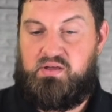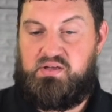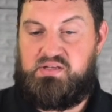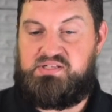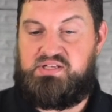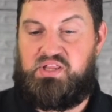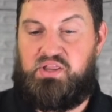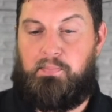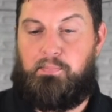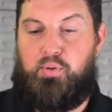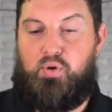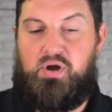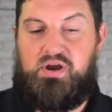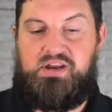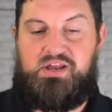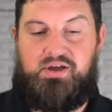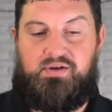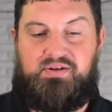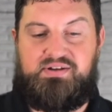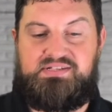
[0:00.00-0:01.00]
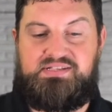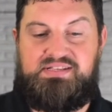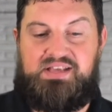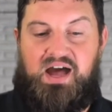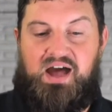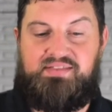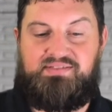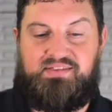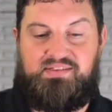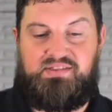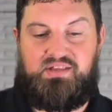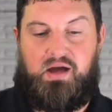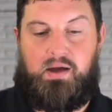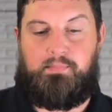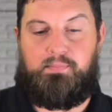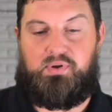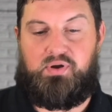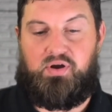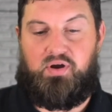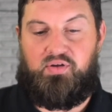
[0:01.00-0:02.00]
See, the point here is not the
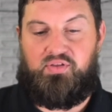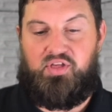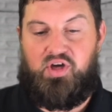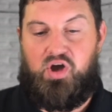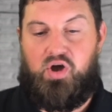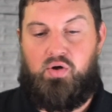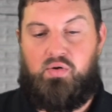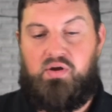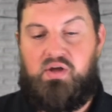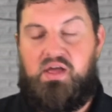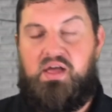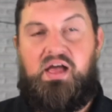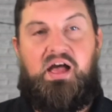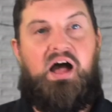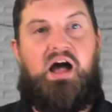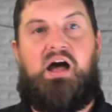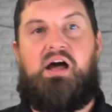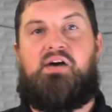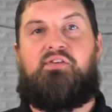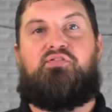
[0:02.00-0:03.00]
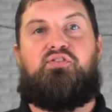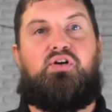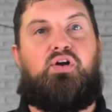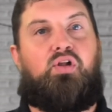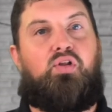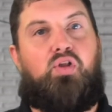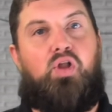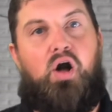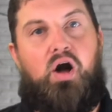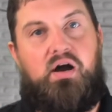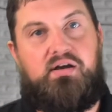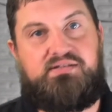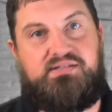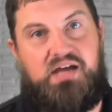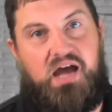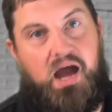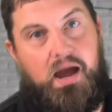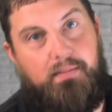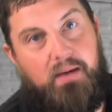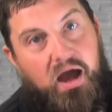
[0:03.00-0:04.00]
number, although I, uh, for a long
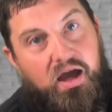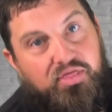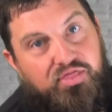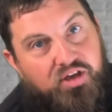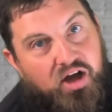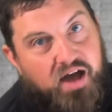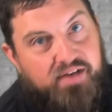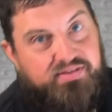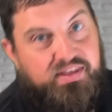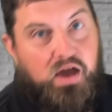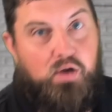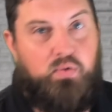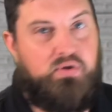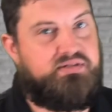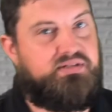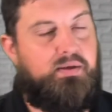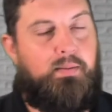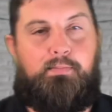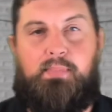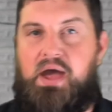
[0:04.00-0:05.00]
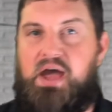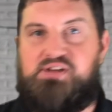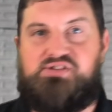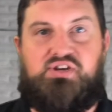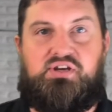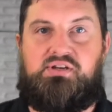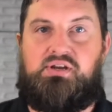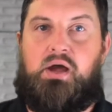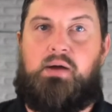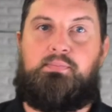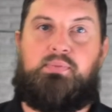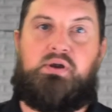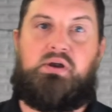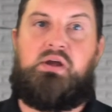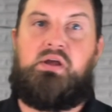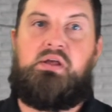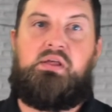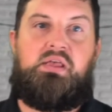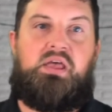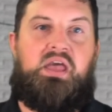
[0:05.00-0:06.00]
time I thought that was the magic
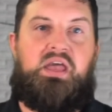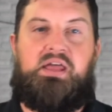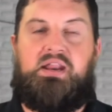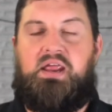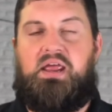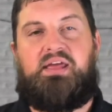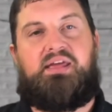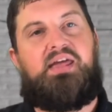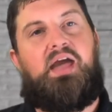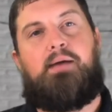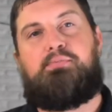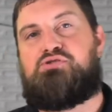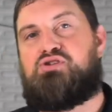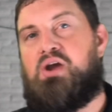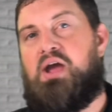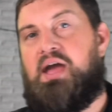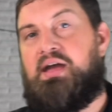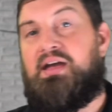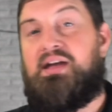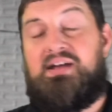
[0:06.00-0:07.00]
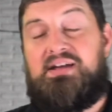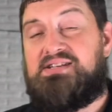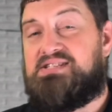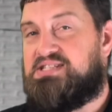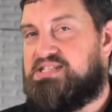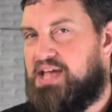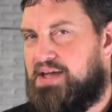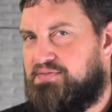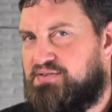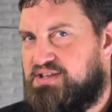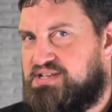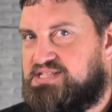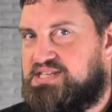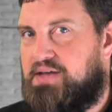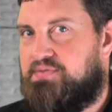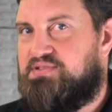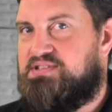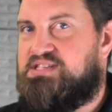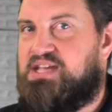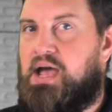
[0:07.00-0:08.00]
number and, and kept track.
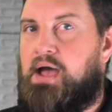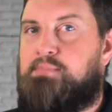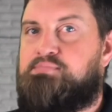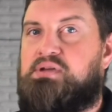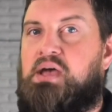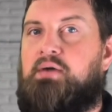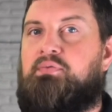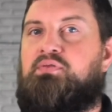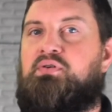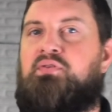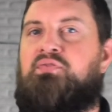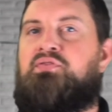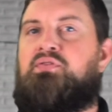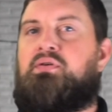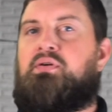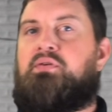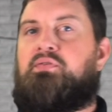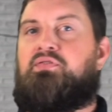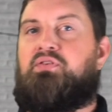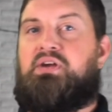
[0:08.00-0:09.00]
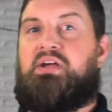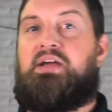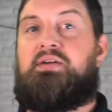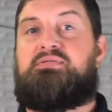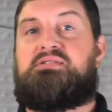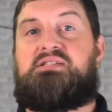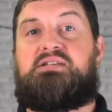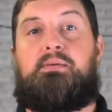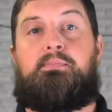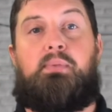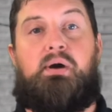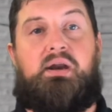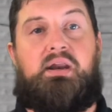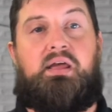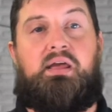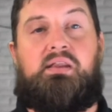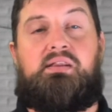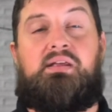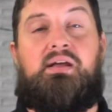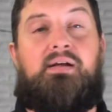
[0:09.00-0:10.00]
77 times I forgive
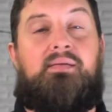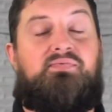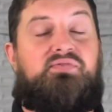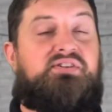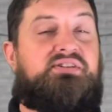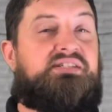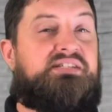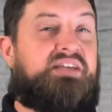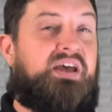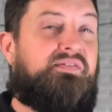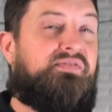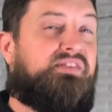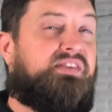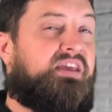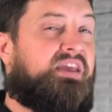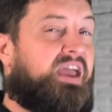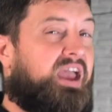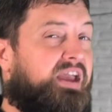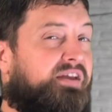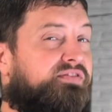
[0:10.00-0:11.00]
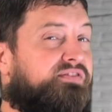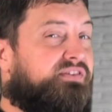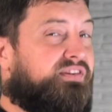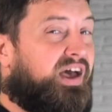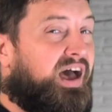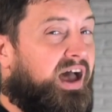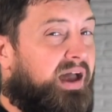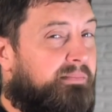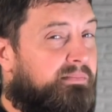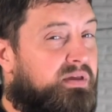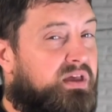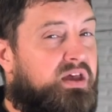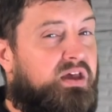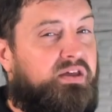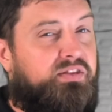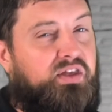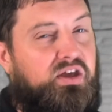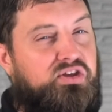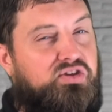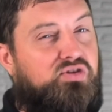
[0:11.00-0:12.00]
somebody, and the 78th time
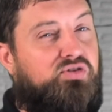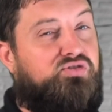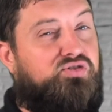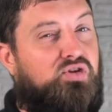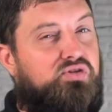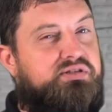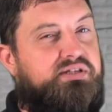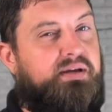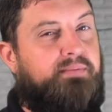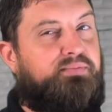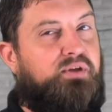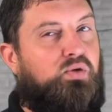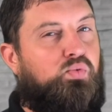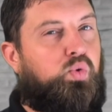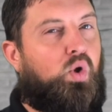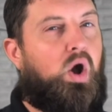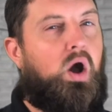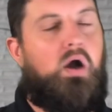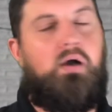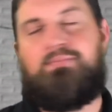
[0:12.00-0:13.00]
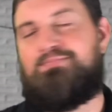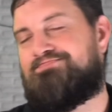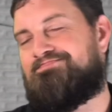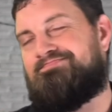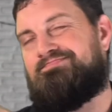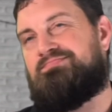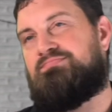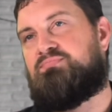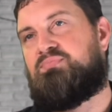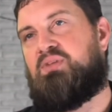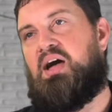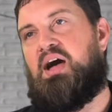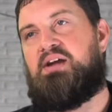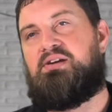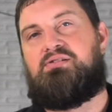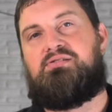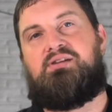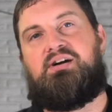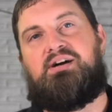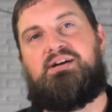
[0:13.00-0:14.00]
that you do something wrong, nah,
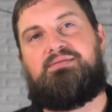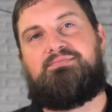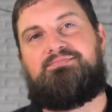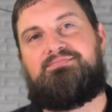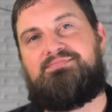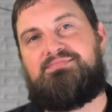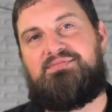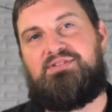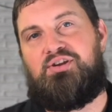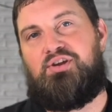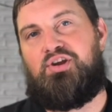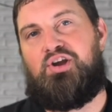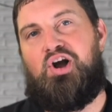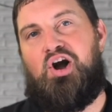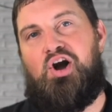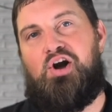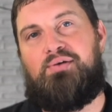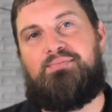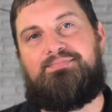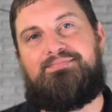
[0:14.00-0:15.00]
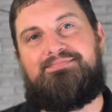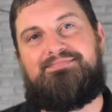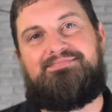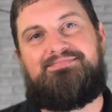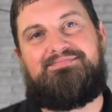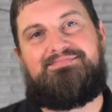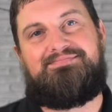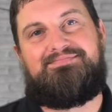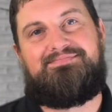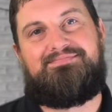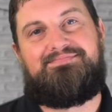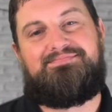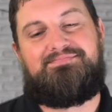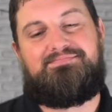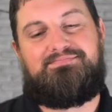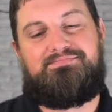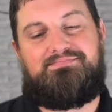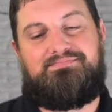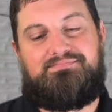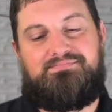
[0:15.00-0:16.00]
you're done. You're gone.
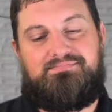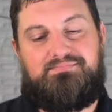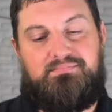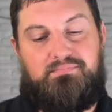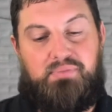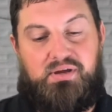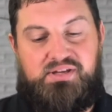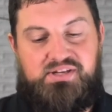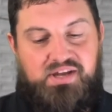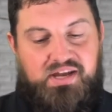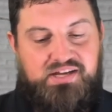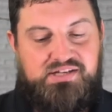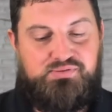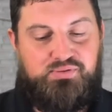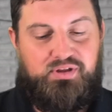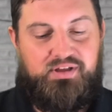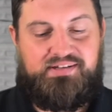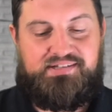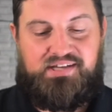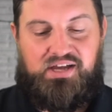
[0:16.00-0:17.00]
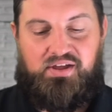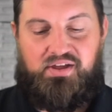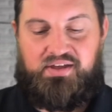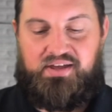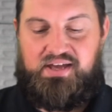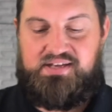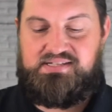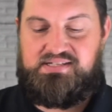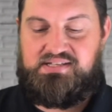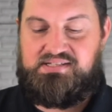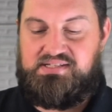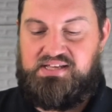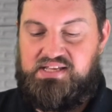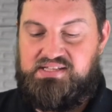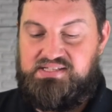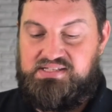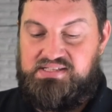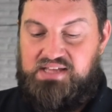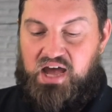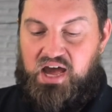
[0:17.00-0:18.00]
But he's really telling us it's,
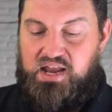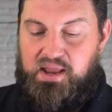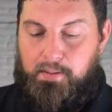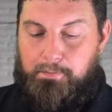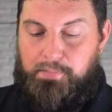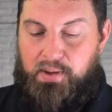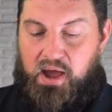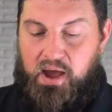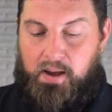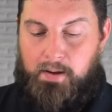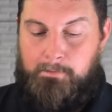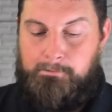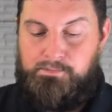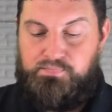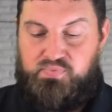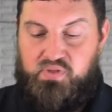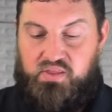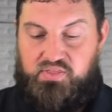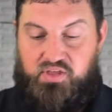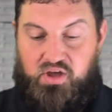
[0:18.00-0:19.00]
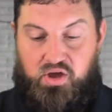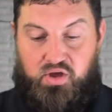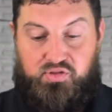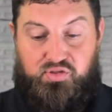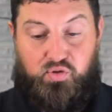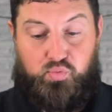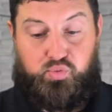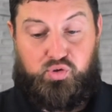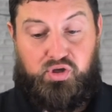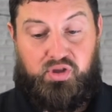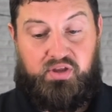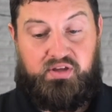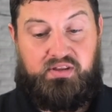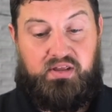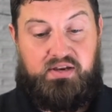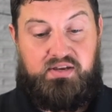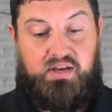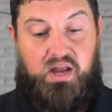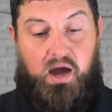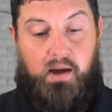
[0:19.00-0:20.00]
it's not about the, the really
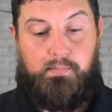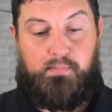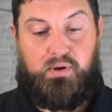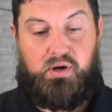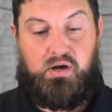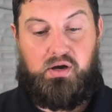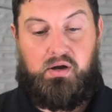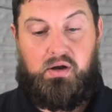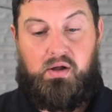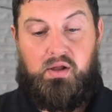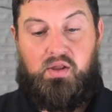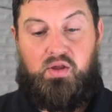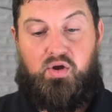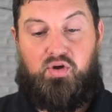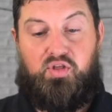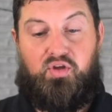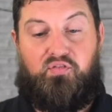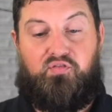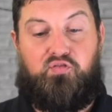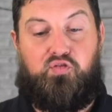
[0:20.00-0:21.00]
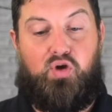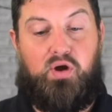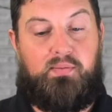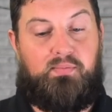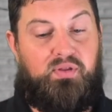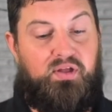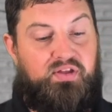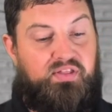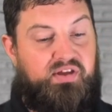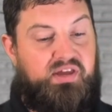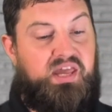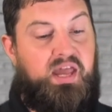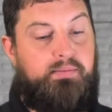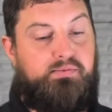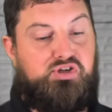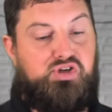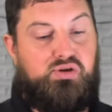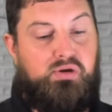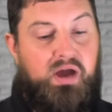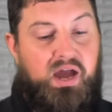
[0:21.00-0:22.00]
the number or the formula to keep
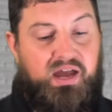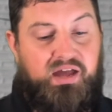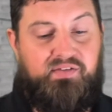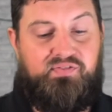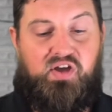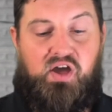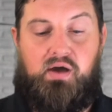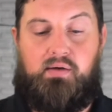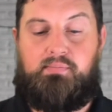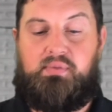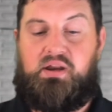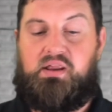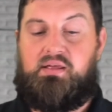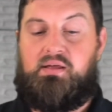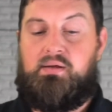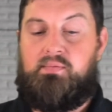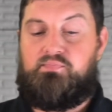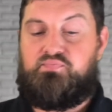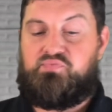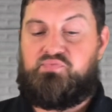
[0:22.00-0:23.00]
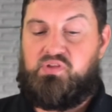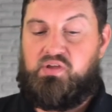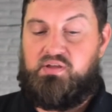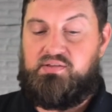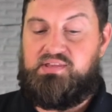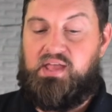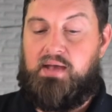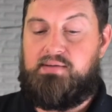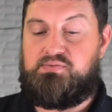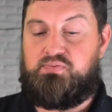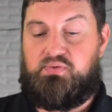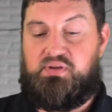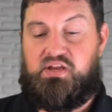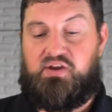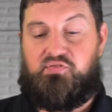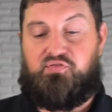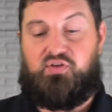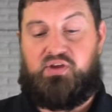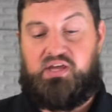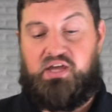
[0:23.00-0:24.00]
track of how many times we need
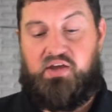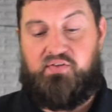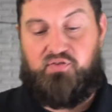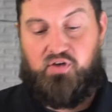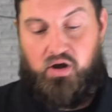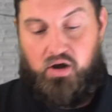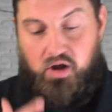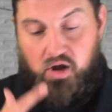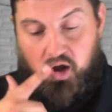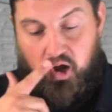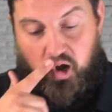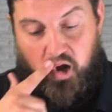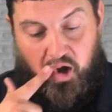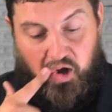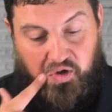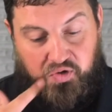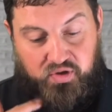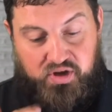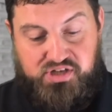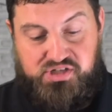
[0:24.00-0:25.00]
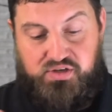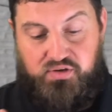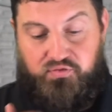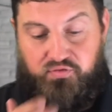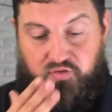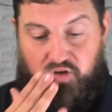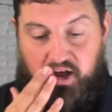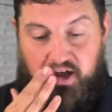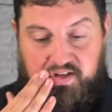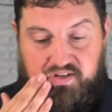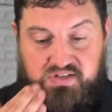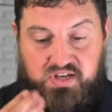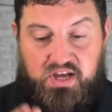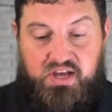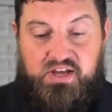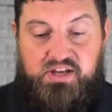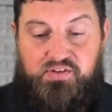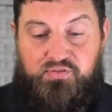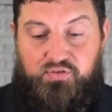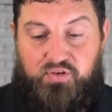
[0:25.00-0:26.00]
to forgive our, our Christian friends.
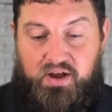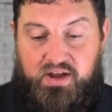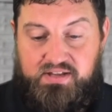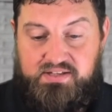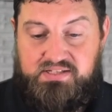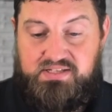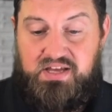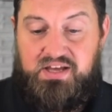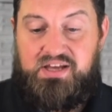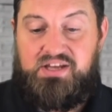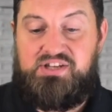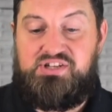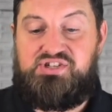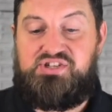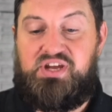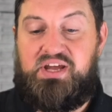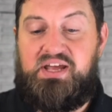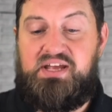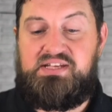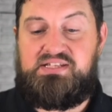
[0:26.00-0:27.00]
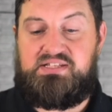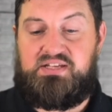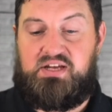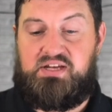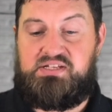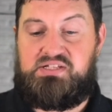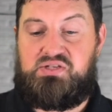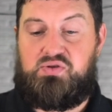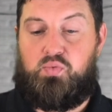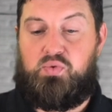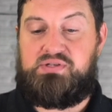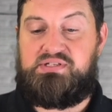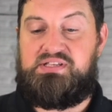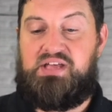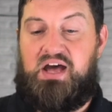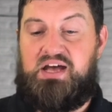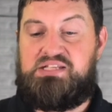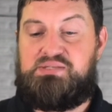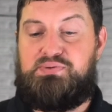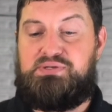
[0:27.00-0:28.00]
friends. Jesus was
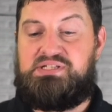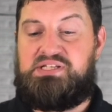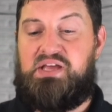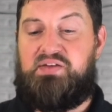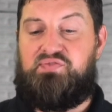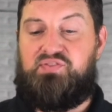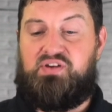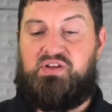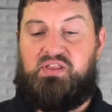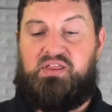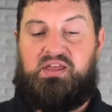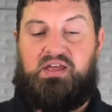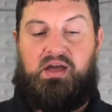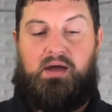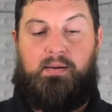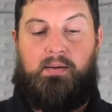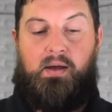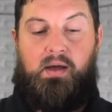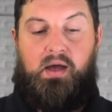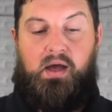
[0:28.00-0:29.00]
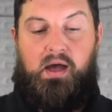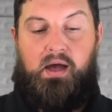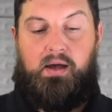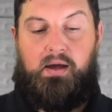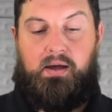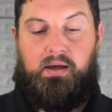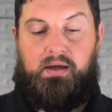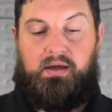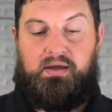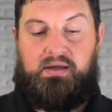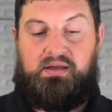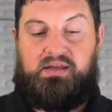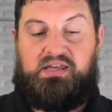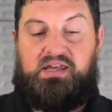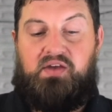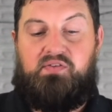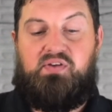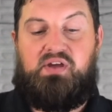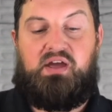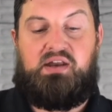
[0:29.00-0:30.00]
not specifically uh, uh,
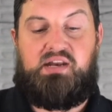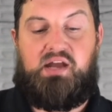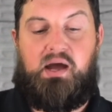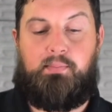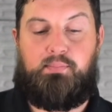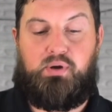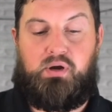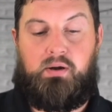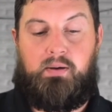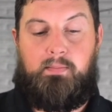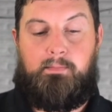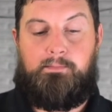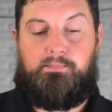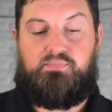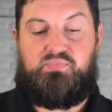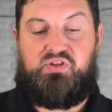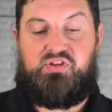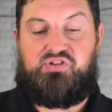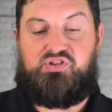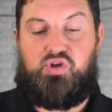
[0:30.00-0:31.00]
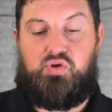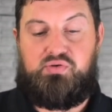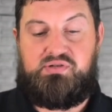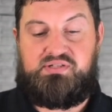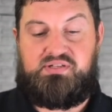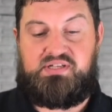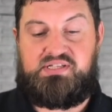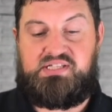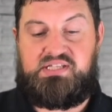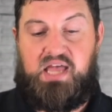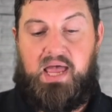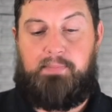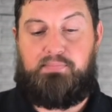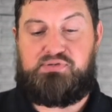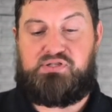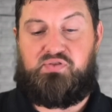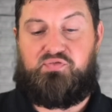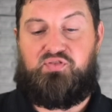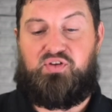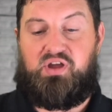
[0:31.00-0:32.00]
giving a number to his
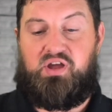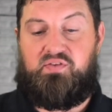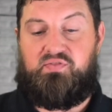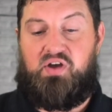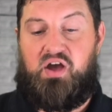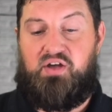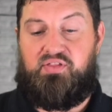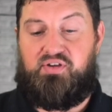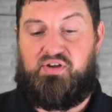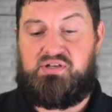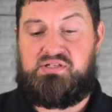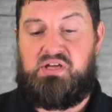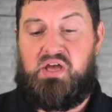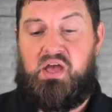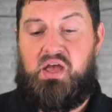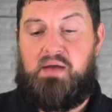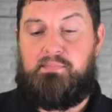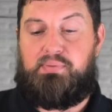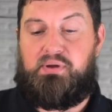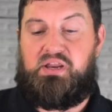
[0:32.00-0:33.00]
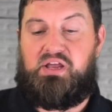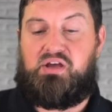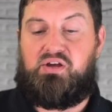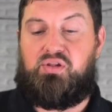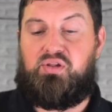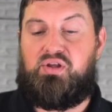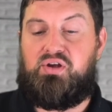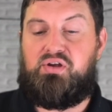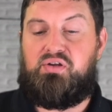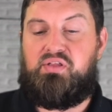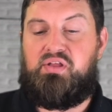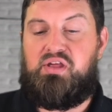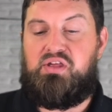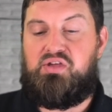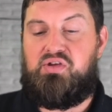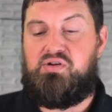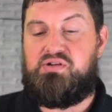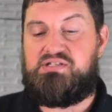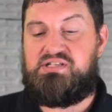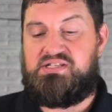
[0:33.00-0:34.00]
disciples to forgive others, but he clearly
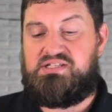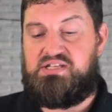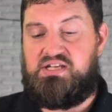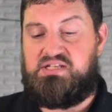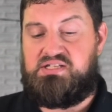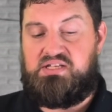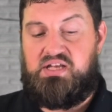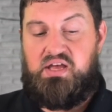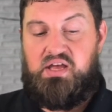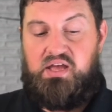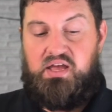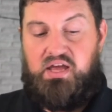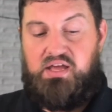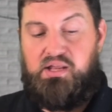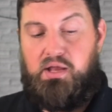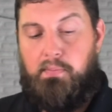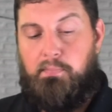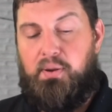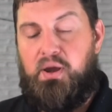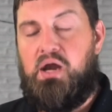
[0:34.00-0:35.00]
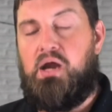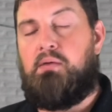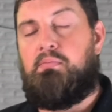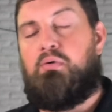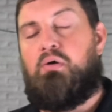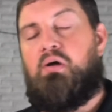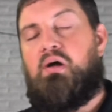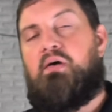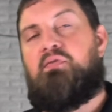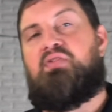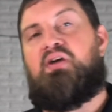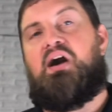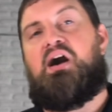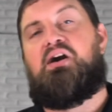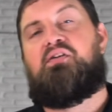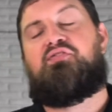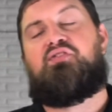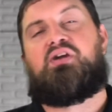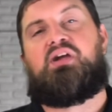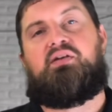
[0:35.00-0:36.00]
uses this in the parable of the
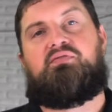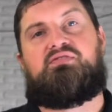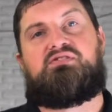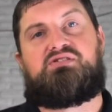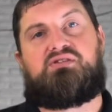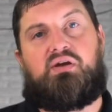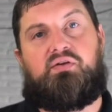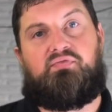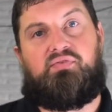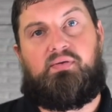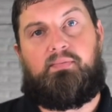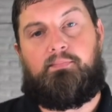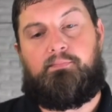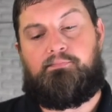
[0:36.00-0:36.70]
unforgiven servant.